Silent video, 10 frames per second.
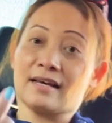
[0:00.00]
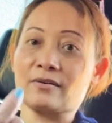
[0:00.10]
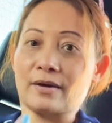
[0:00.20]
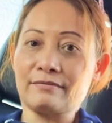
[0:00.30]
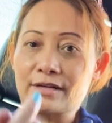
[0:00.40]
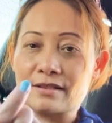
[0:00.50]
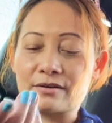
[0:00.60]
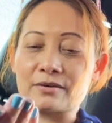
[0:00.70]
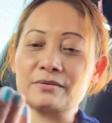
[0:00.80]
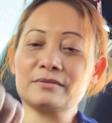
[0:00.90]
however
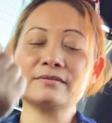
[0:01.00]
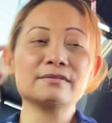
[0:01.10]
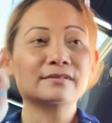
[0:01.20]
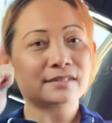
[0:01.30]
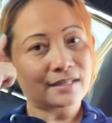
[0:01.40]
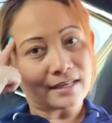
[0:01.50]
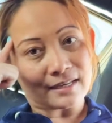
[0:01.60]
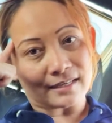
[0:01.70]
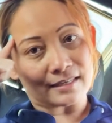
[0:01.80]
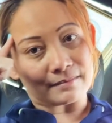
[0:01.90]
though,
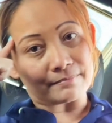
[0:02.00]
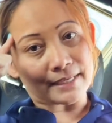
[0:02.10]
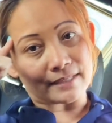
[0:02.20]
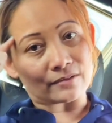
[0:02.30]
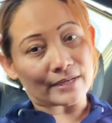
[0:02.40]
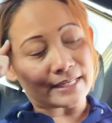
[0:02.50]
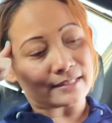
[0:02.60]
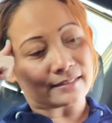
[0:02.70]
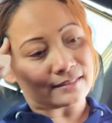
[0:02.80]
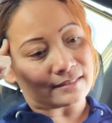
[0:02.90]
I get
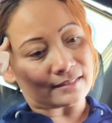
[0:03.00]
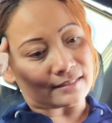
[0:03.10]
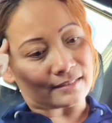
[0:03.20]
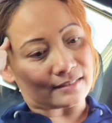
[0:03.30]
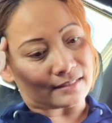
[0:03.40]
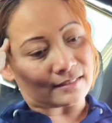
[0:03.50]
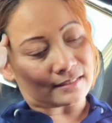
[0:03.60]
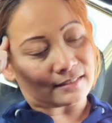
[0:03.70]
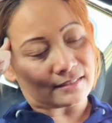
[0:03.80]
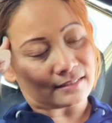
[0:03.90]
migraines and
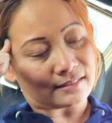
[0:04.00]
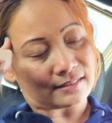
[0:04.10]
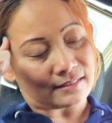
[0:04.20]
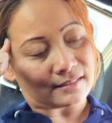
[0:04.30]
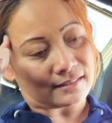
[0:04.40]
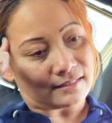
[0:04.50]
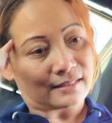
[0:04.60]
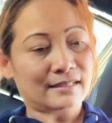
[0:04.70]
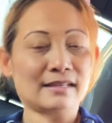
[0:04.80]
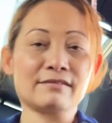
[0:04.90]

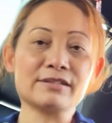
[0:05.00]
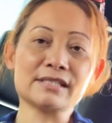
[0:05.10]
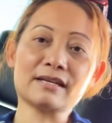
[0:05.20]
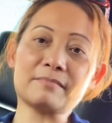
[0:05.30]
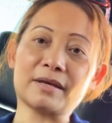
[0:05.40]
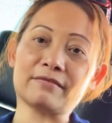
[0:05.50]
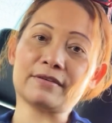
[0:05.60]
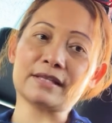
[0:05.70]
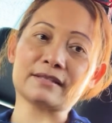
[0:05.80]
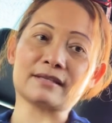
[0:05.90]
every time I
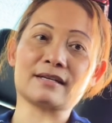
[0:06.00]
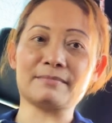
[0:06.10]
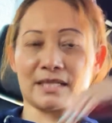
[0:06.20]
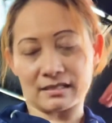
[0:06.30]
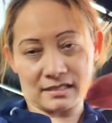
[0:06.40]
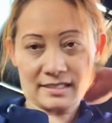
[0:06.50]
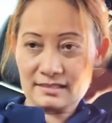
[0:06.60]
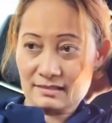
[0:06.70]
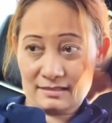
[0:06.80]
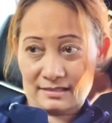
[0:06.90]
feel it coming
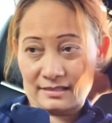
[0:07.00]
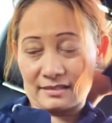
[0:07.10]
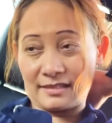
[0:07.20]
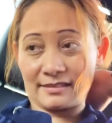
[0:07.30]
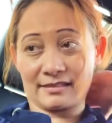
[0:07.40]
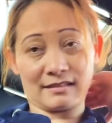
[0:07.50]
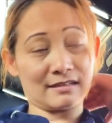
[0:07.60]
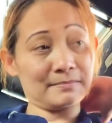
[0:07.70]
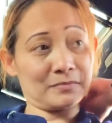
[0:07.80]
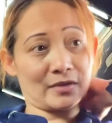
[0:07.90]
on, it gets
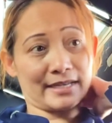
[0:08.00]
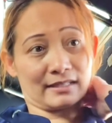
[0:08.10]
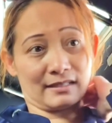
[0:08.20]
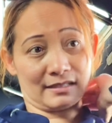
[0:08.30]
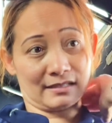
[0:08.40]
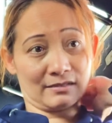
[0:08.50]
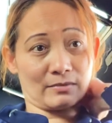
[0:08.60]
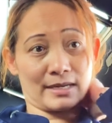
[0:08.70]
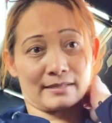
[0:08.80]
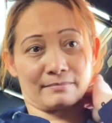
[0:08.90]
numb right here,
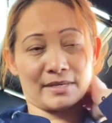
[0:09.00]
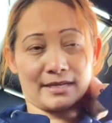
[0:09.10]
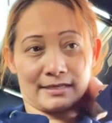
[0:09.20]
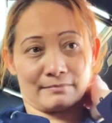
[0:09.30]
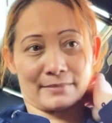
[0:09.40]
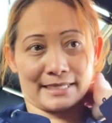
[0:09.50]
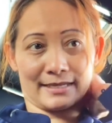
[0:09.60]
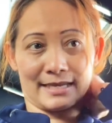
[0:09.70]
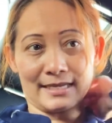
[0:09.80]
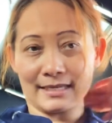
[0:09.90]
right behind my
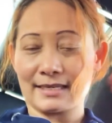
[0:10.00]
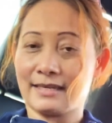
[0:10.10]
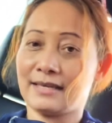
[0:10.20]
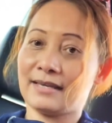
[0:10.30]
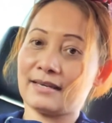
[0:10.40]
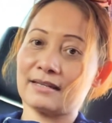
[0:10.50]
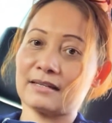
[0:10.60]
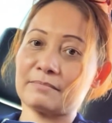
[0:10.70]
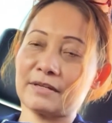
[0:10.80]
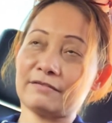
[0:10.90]
neck and
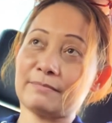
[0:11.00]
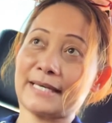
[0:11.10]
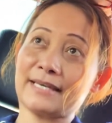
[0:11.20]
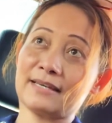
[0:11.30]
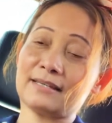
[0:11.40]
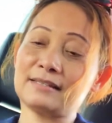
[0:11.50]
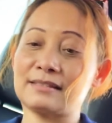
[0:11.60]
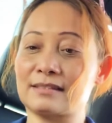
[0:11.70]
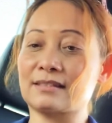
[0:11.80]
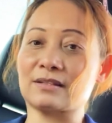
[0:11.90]
above my head.
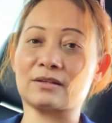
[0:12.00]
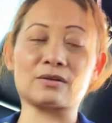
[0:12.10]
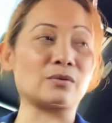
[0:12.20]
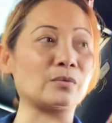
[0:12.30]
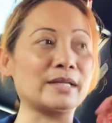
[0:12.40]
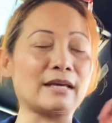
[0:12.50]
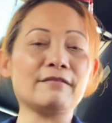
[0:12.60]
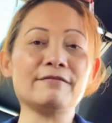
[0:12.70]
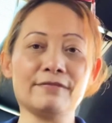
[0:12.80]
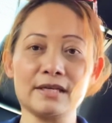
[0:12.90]
So when I
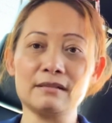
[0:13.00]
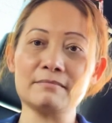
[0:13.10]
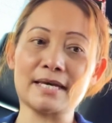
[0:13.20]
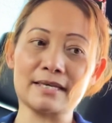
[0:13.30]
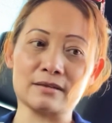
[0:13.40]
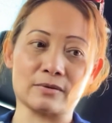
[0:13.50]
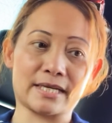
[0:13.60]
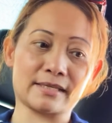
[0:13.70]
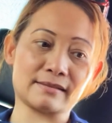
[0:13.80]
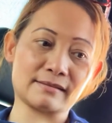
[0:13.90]
feel
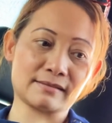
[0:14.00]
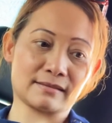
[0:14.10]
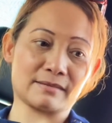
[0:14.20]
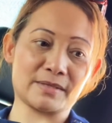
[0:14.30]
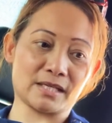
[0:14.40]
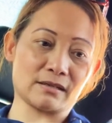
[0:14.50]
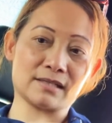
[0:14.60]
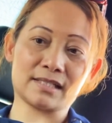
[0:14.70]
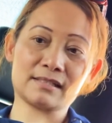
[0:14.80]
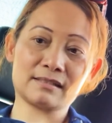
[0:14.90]
migraines coming
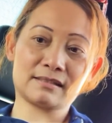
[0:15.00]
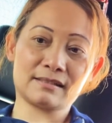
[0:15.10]
on,